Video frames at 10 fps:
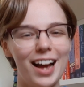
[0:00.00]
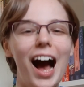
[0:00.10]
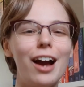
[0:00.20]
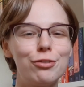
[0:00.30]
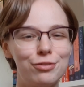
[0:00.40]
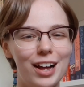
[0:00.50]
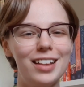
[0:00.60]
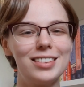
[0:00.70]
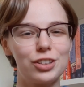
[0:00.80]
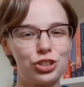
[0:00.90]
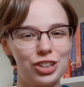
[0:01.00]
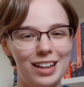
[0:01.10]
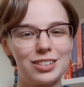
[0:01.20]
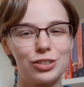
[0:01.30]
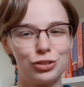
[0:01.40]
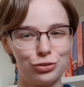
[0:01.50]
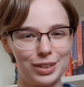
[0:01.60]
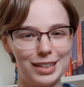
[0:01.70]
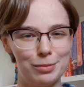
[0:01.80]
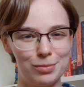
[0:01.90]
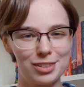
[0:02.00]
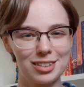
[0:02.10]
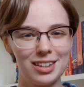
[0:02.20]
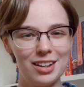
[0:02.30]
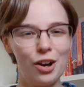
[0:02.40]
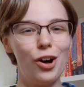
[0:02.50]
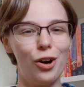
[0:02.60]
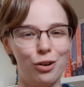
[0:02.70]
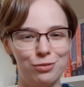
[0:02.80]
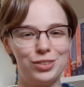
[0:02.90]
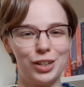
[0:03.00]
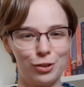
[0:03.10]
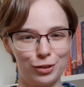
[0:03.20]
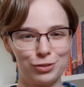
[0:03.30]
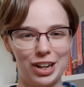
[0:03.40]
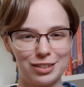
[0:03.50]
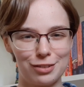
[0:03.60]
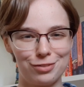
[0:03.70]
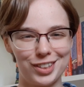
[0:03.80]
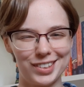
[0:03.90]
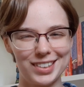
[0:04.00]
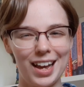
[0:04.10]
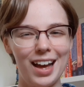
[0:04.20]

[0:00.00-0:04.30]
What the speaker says: the shattered dreams of the Earl of Chesterfield.